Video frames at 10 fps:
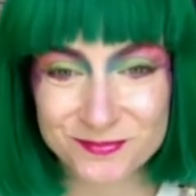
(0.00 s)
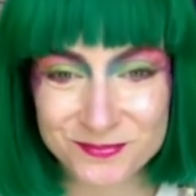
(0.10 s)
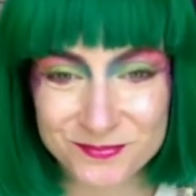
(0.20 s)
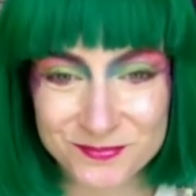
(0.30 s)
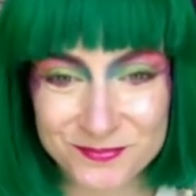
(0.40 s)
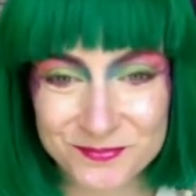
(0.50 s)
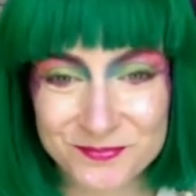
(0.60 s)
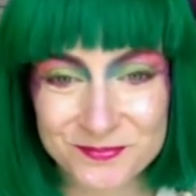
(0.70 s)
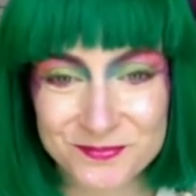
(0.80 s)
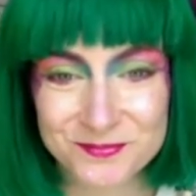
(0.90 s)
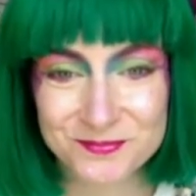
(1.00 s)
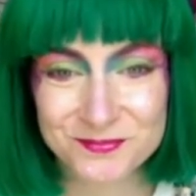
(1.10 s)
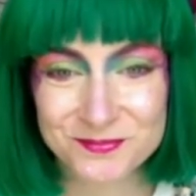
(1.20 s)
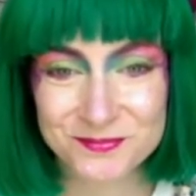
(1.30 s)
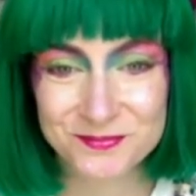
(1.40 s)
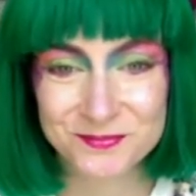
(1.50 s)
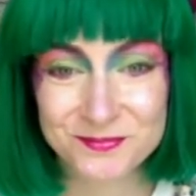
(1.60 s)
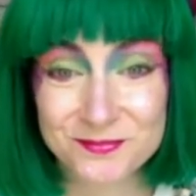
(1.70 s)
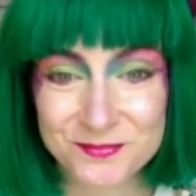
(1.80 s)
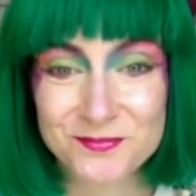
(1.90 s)

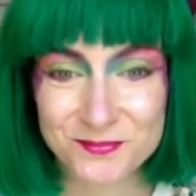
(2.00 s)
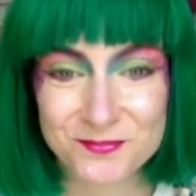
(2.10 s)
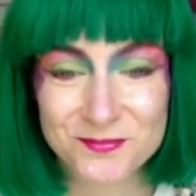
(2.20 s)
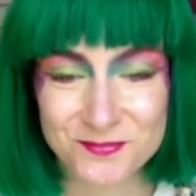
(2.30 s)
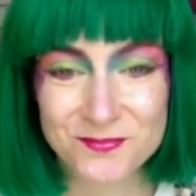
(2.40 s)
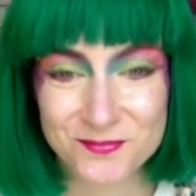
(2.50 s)
(not speaking)